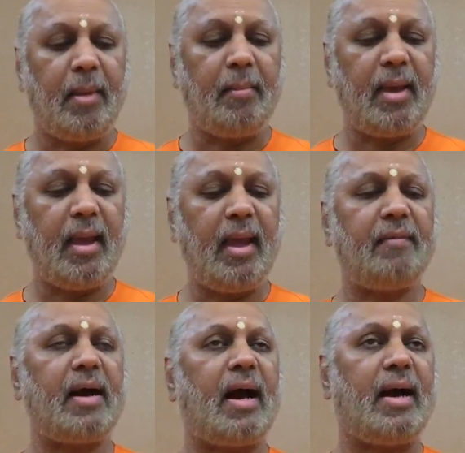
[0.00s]
mama
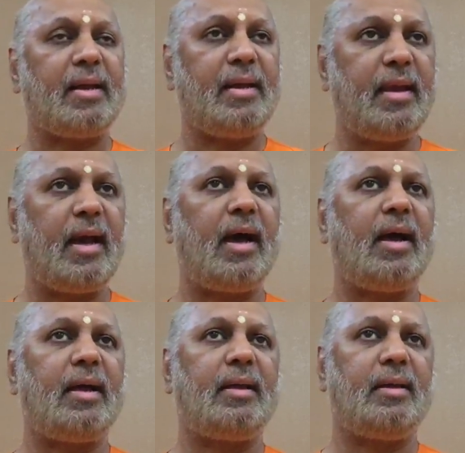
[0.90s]
eva
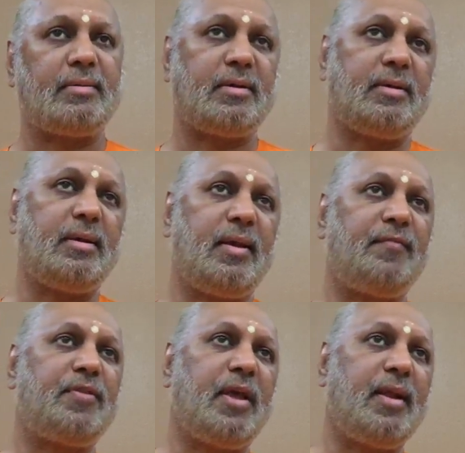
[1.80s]
agnya, yet,
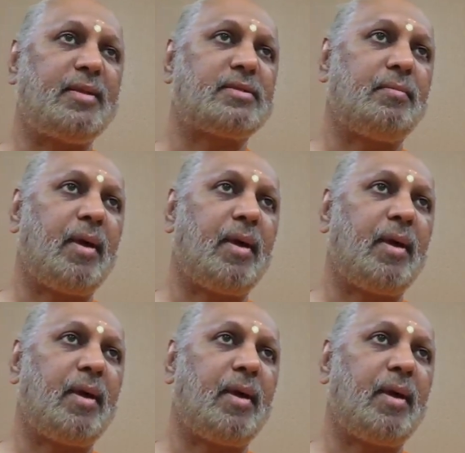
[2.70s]
if there is,